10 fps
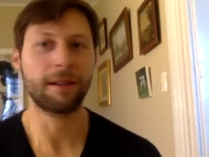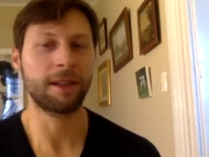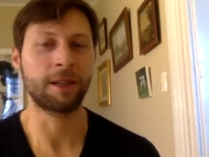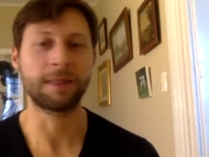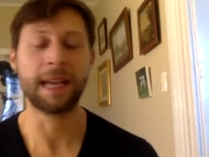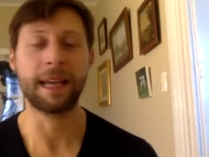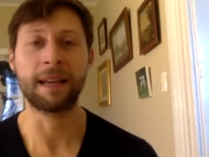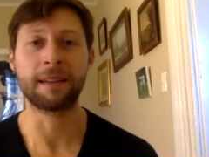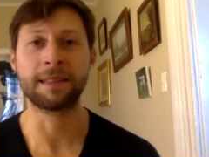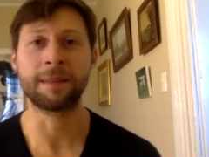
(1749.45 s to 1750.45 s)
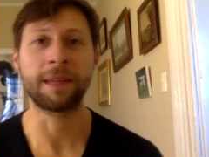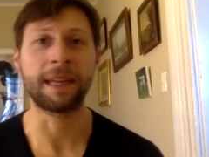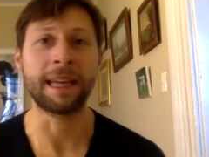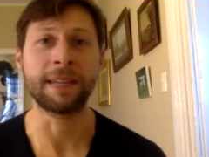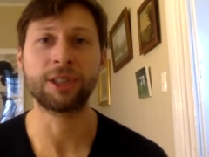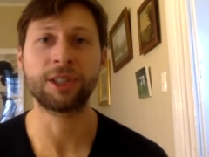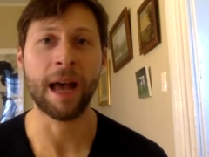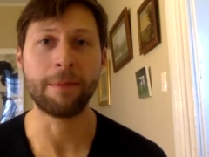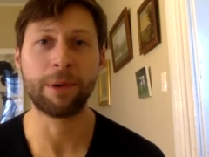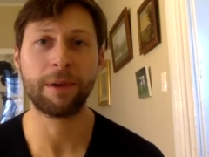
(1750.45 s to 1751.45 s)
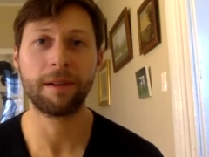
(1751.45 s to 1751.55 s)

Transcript: you know, taking something each step